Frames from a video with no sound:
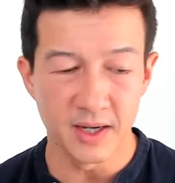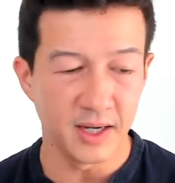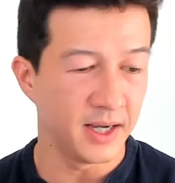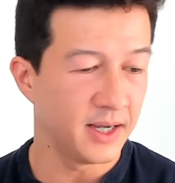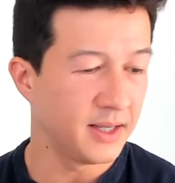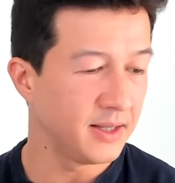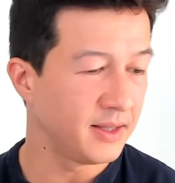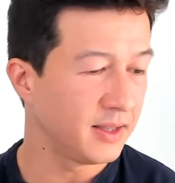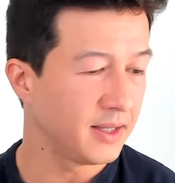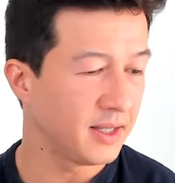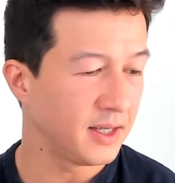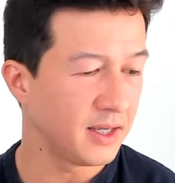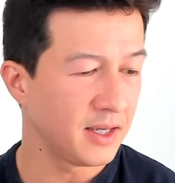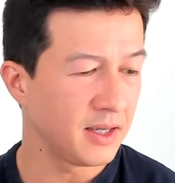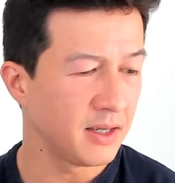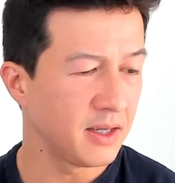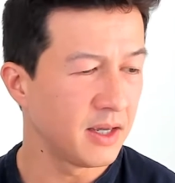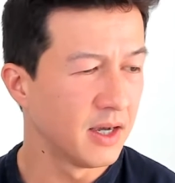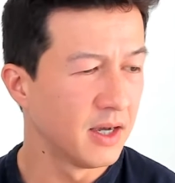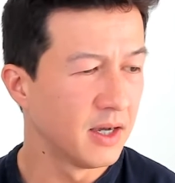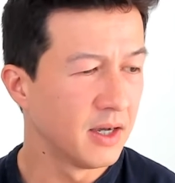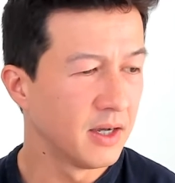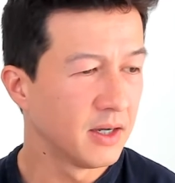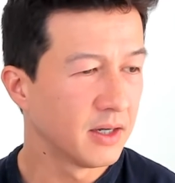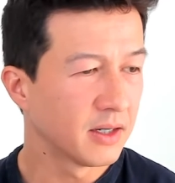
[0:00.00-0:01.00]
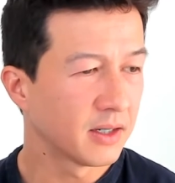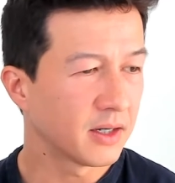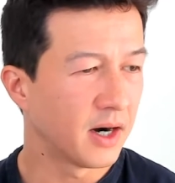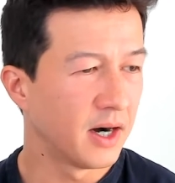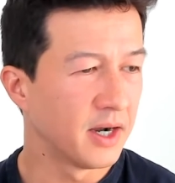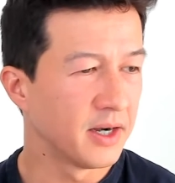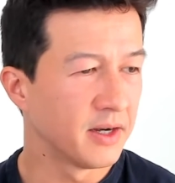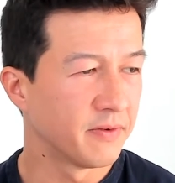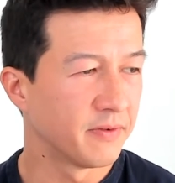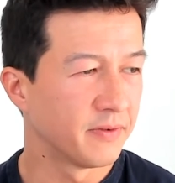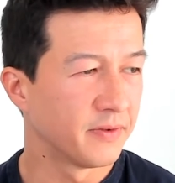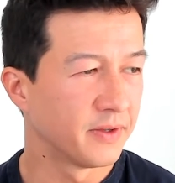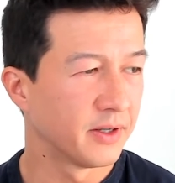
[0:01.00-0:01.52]
and the
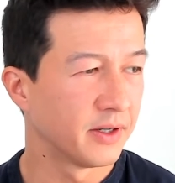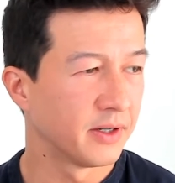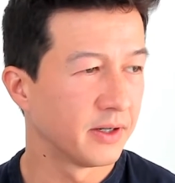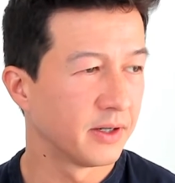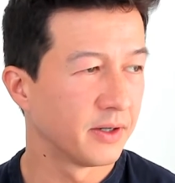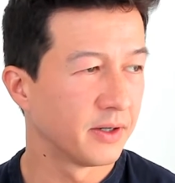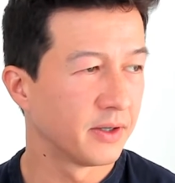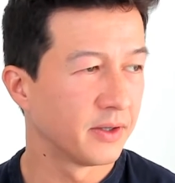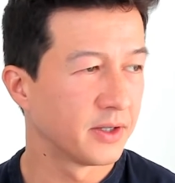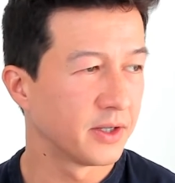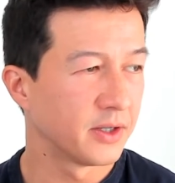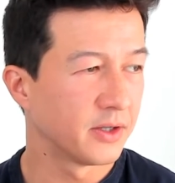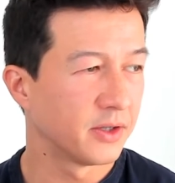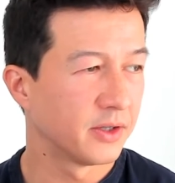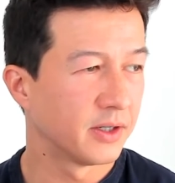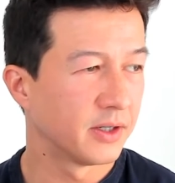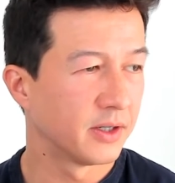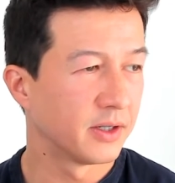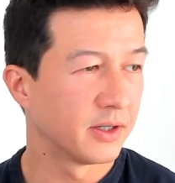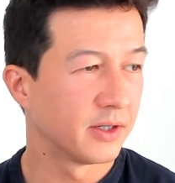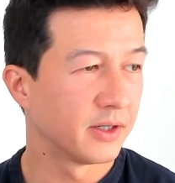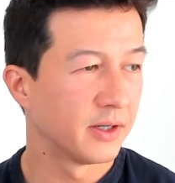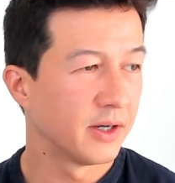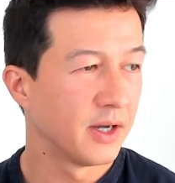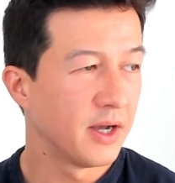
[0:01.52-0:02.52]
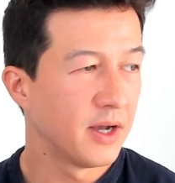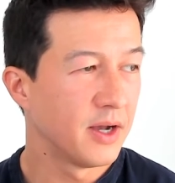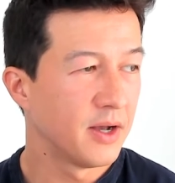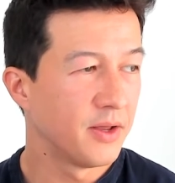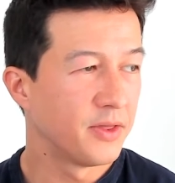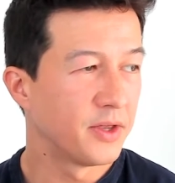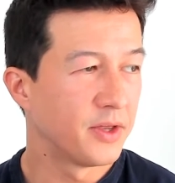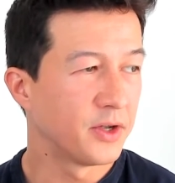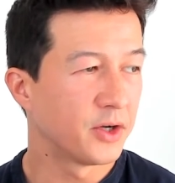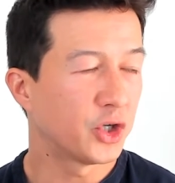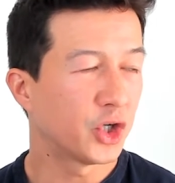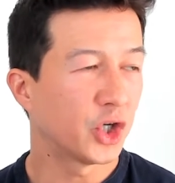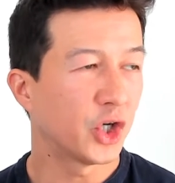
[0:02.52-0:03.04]
kind of the
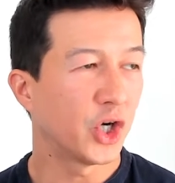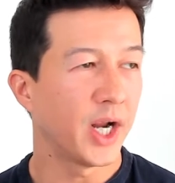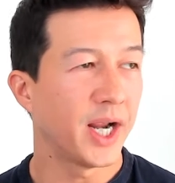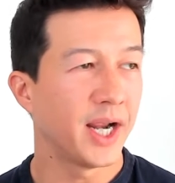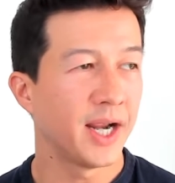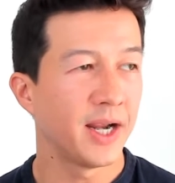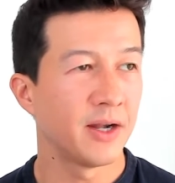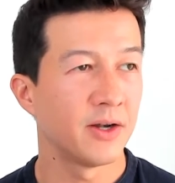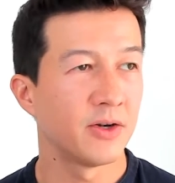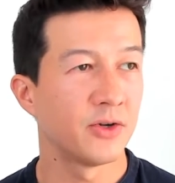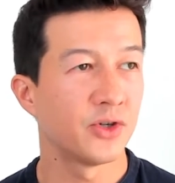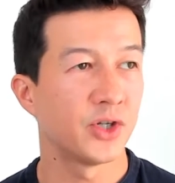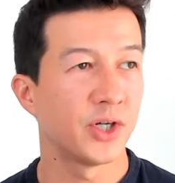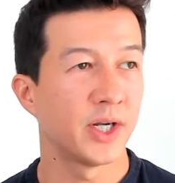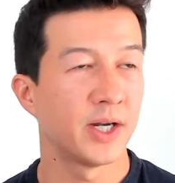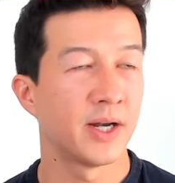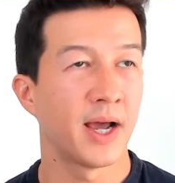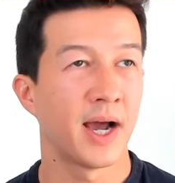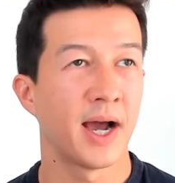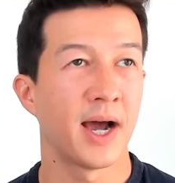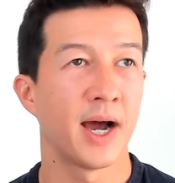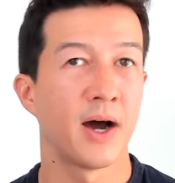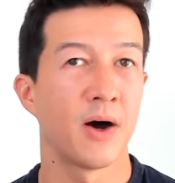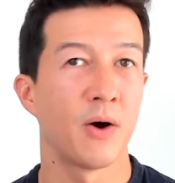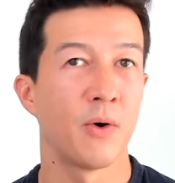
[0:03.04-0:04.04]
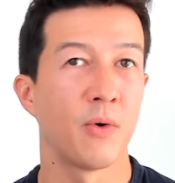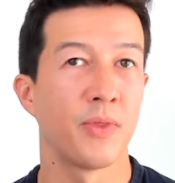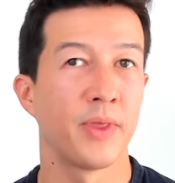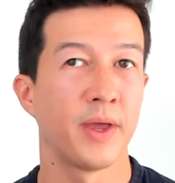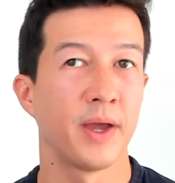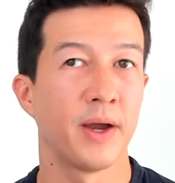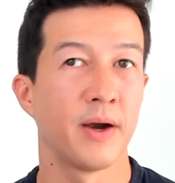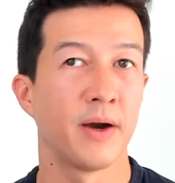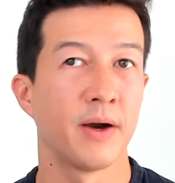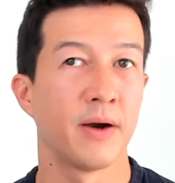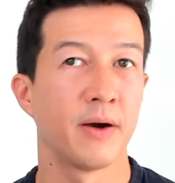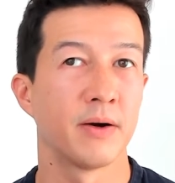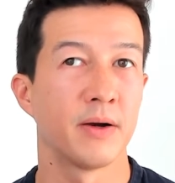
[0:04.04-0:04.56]
change in how
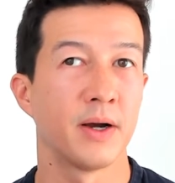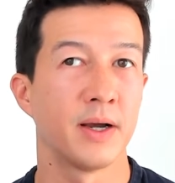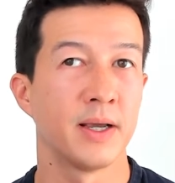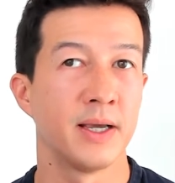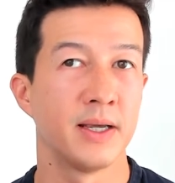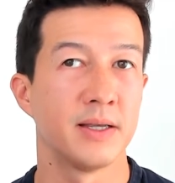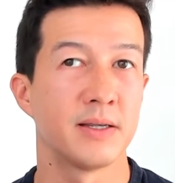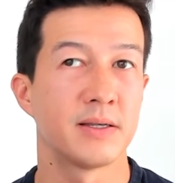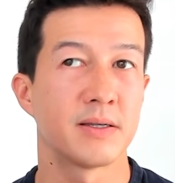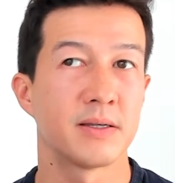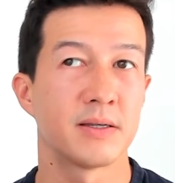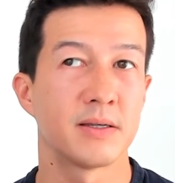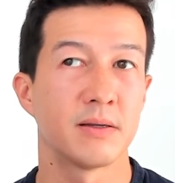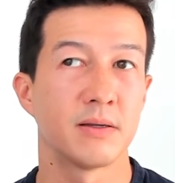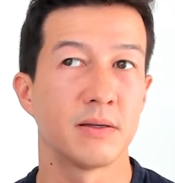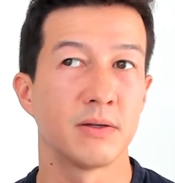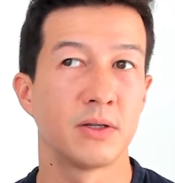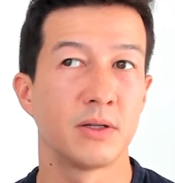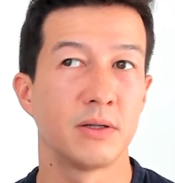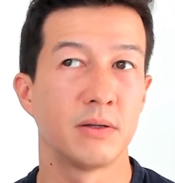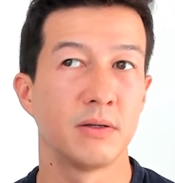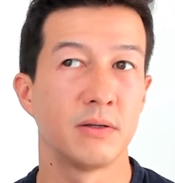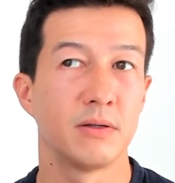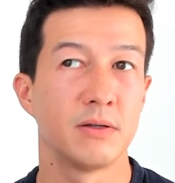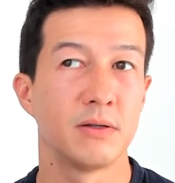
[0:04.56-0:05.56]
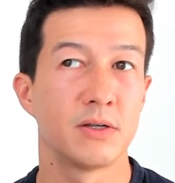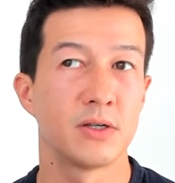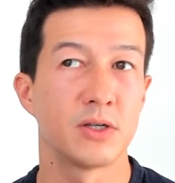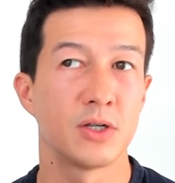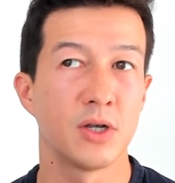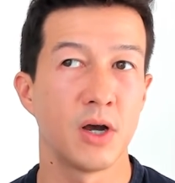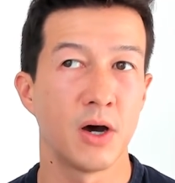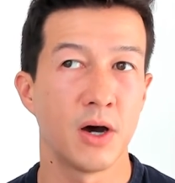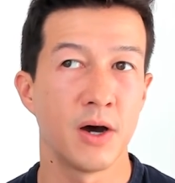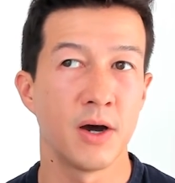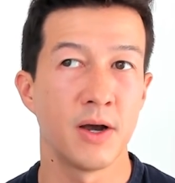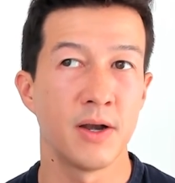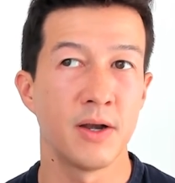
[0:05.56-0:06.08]
his
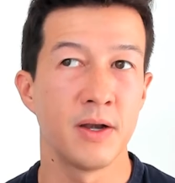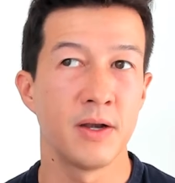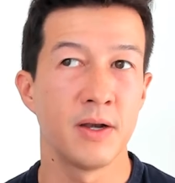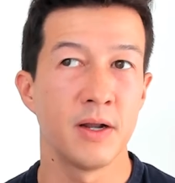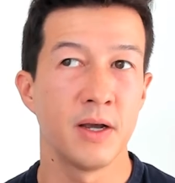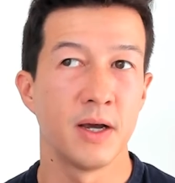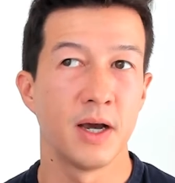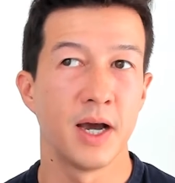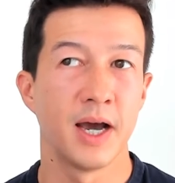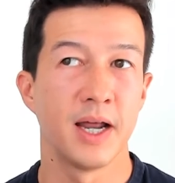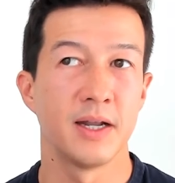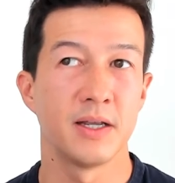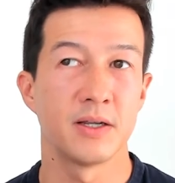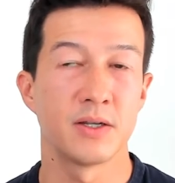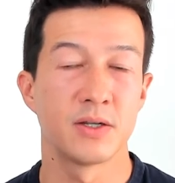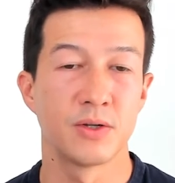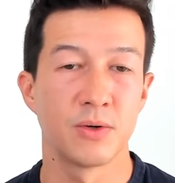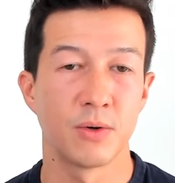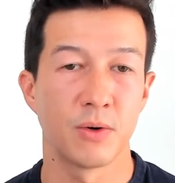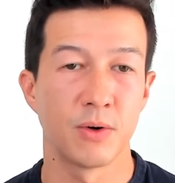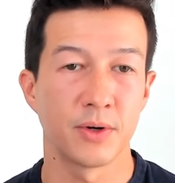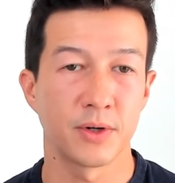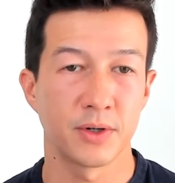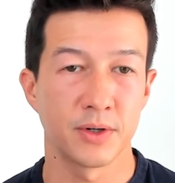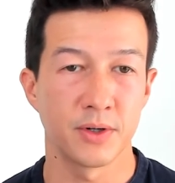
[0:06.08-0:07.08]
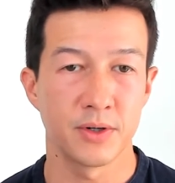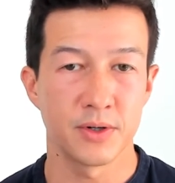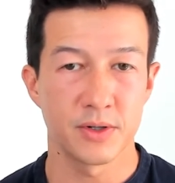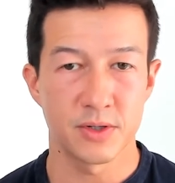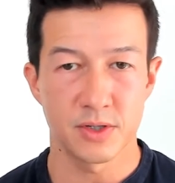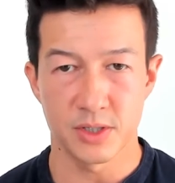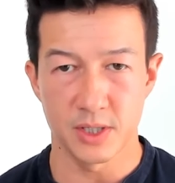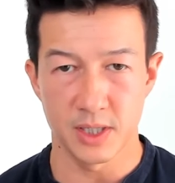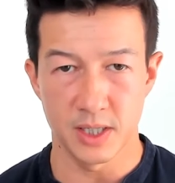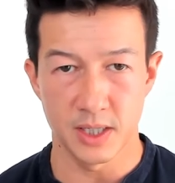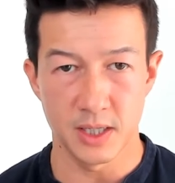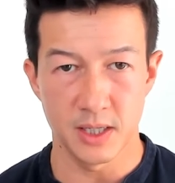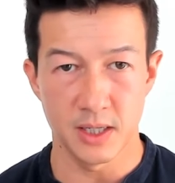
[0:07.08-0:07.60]
son and his daughter
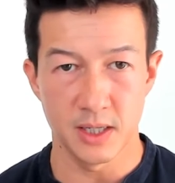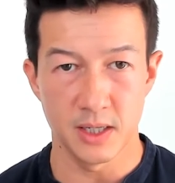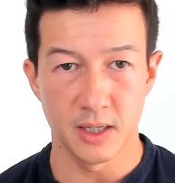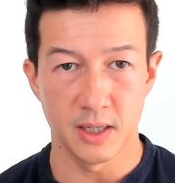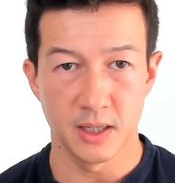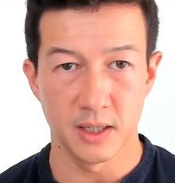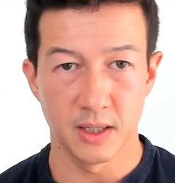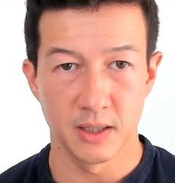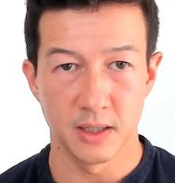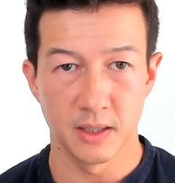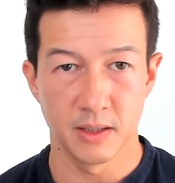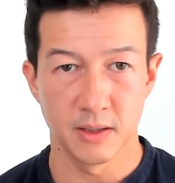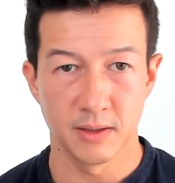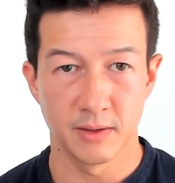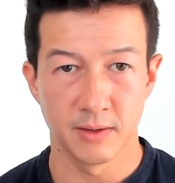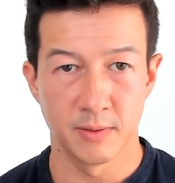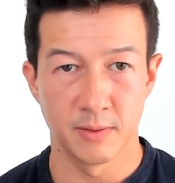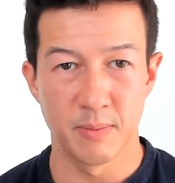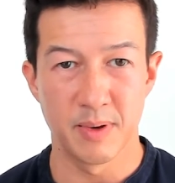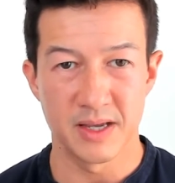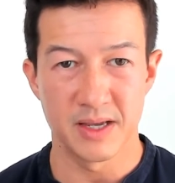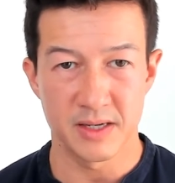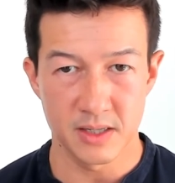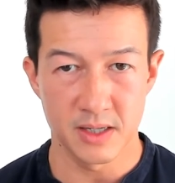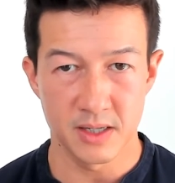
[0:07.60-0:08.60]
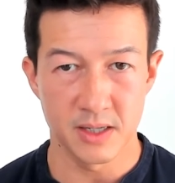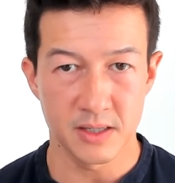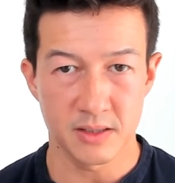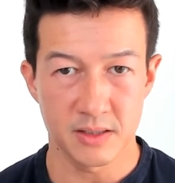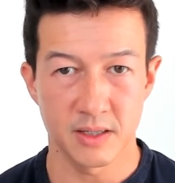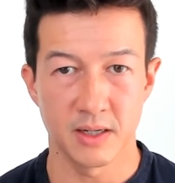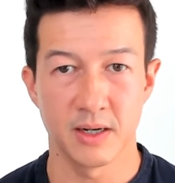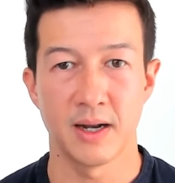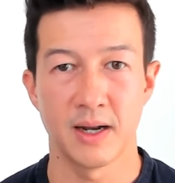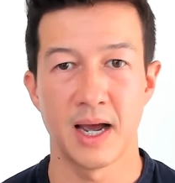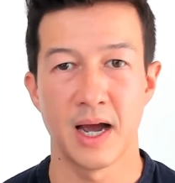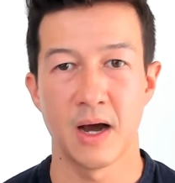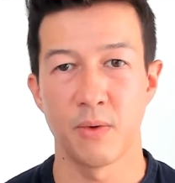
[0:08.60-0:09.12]
see the
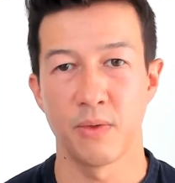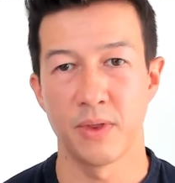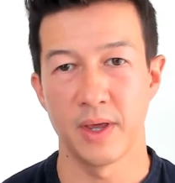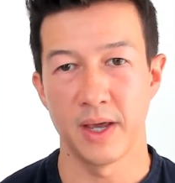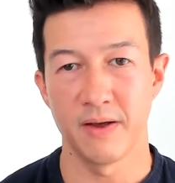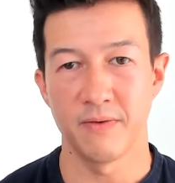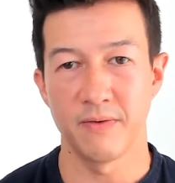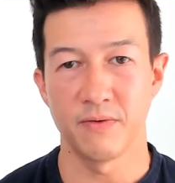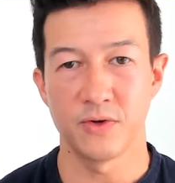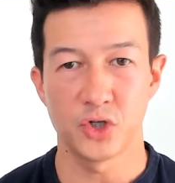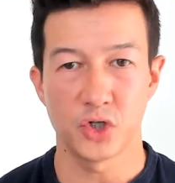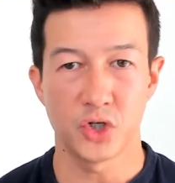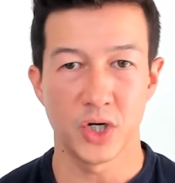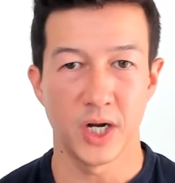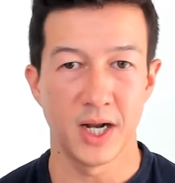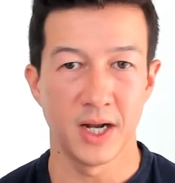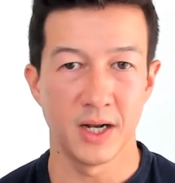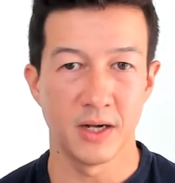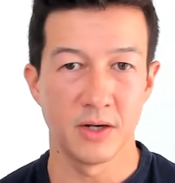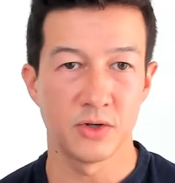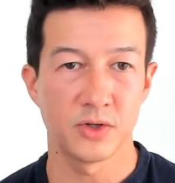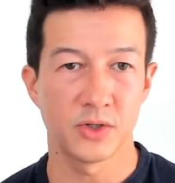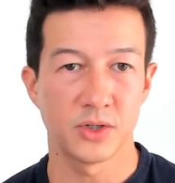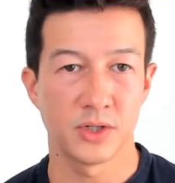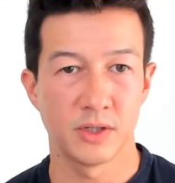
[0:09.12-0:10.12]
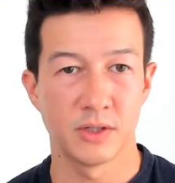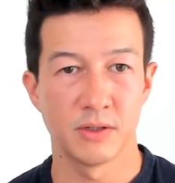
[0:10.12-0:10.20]
business and how they've changed.